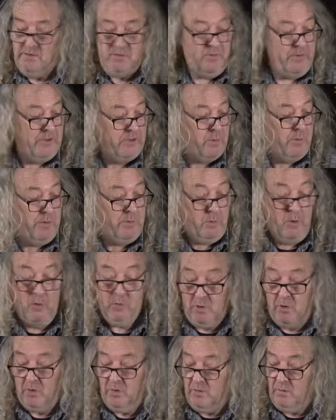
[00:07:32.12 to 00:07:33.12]
which we will
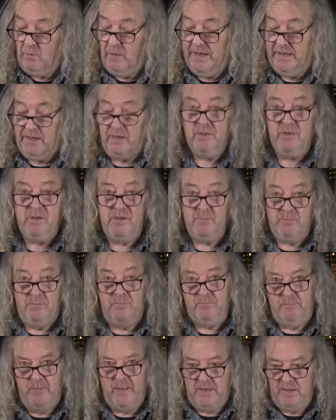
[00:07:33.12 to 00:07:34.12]
call the wings
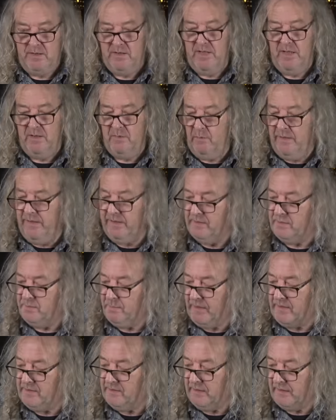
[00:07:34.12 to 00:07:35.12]
because they're the wings,
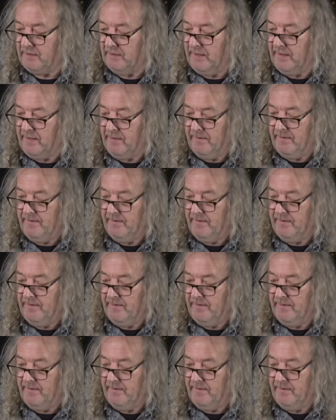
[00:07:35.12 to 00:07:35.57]
basically,